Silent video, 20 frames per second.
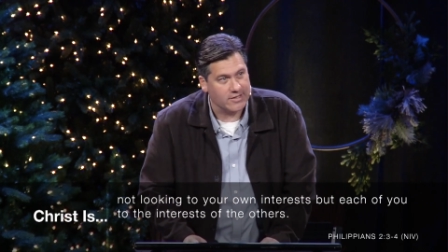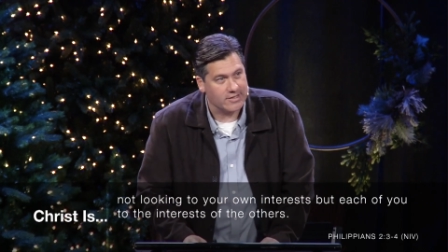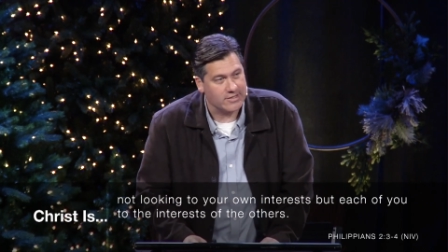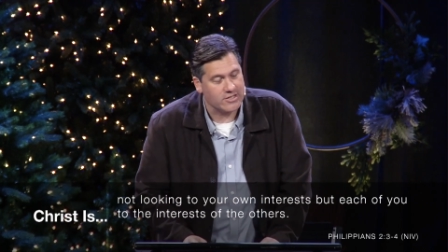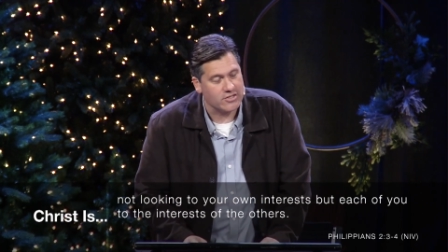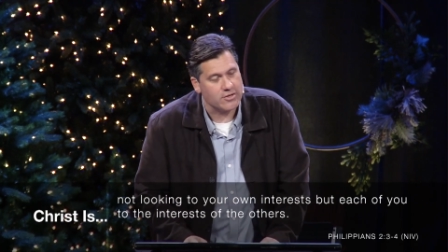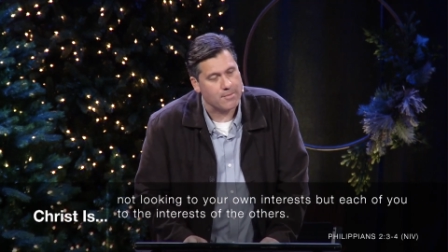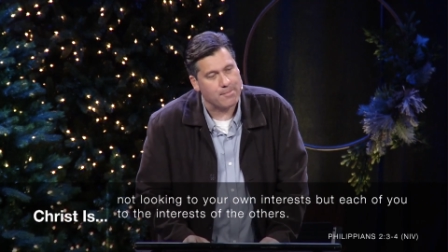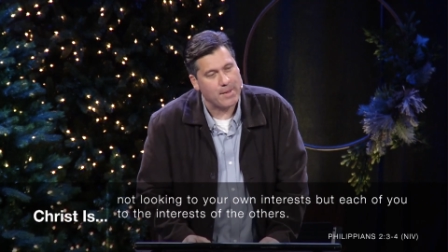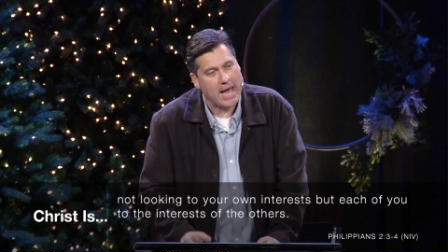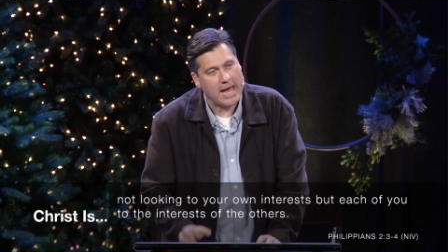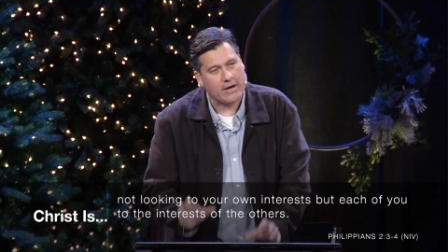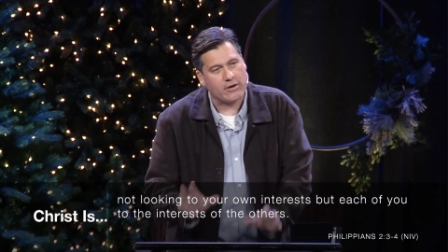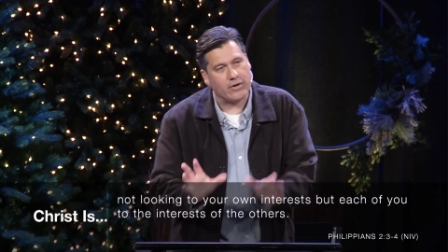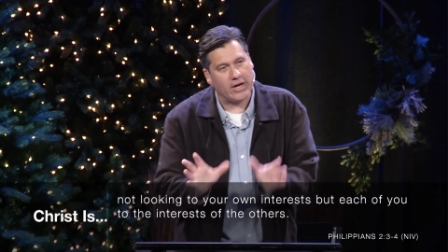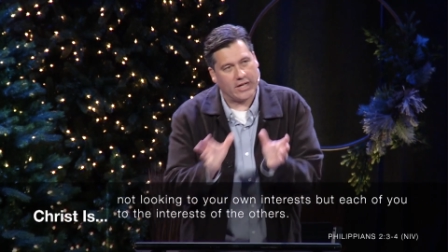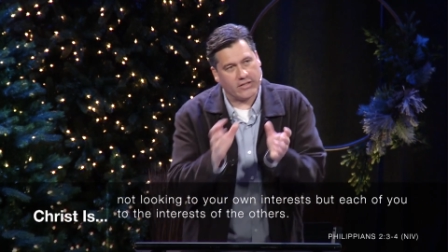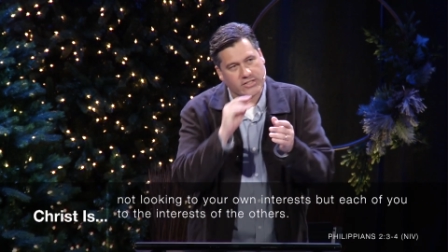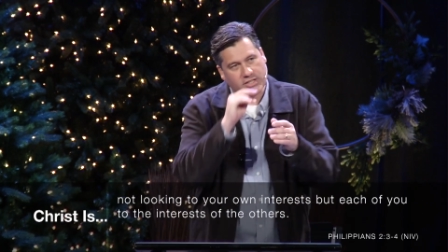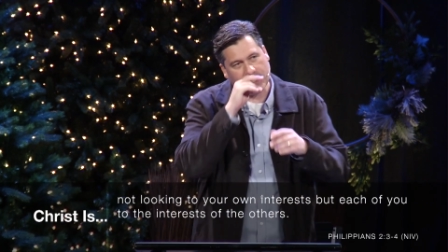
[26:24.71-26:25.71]
So there's a
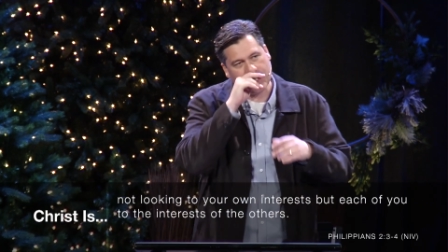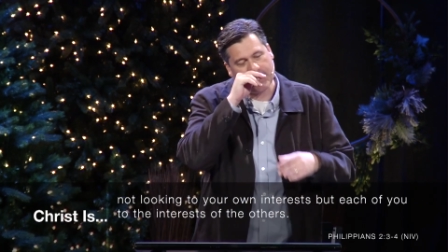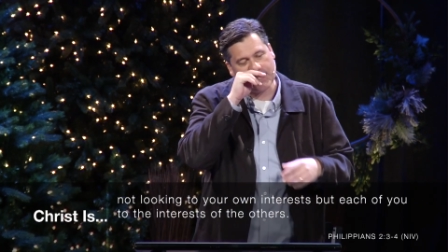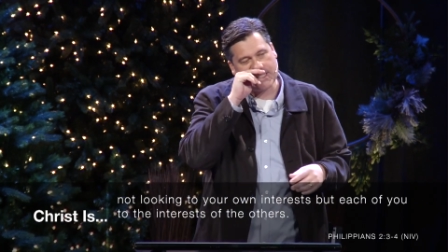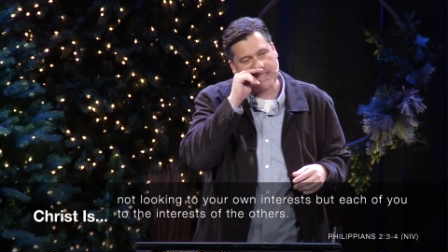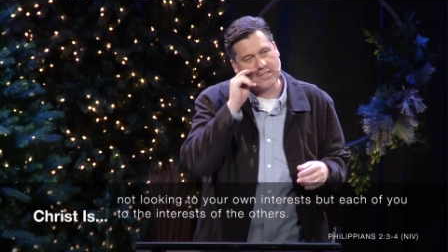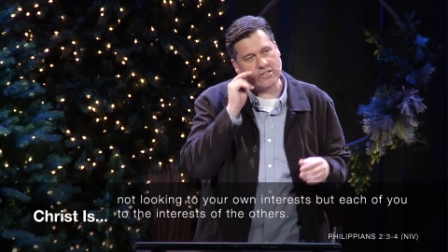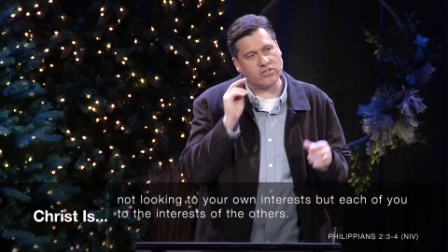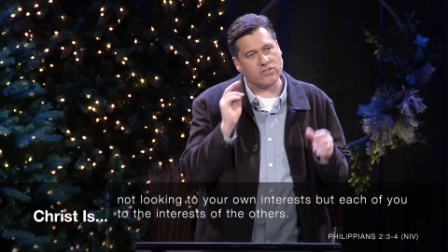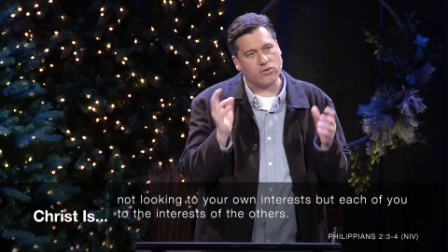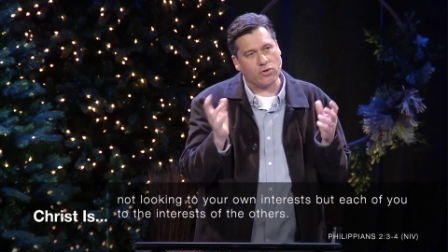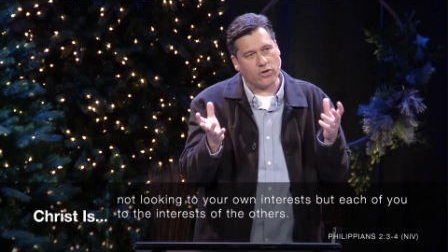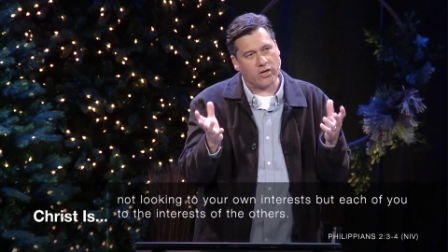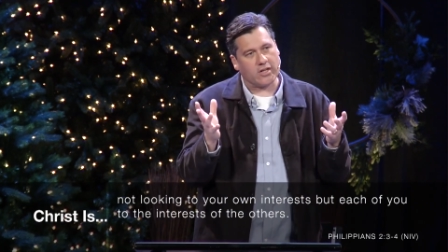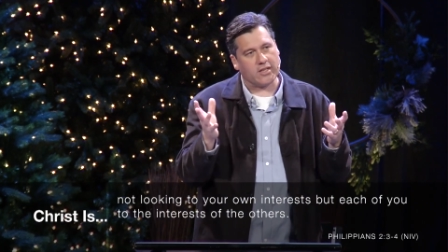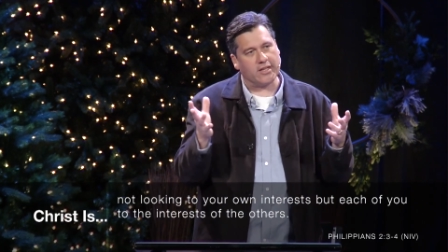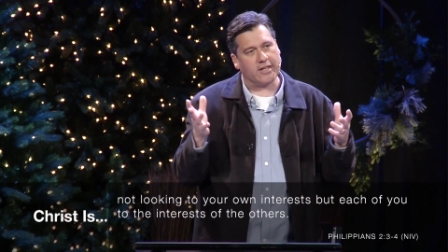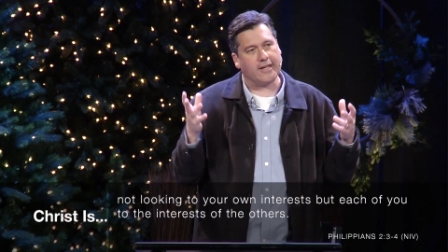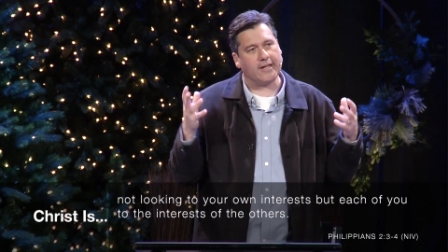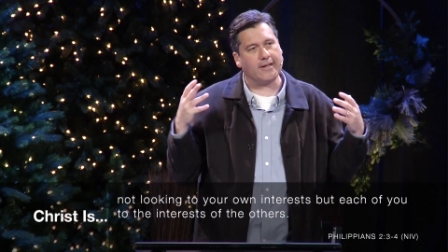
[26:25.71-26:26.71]
background to this
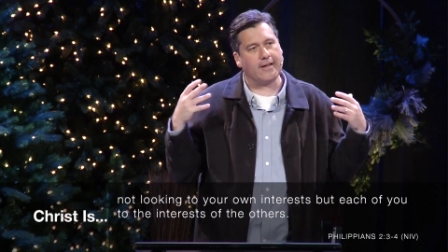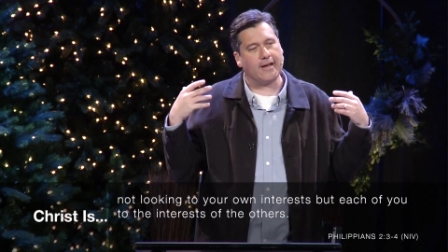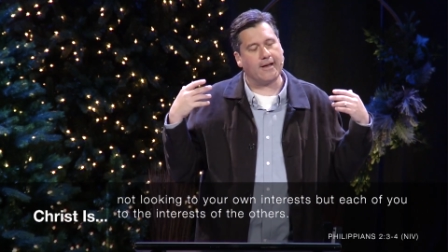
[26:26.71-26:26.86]
historically.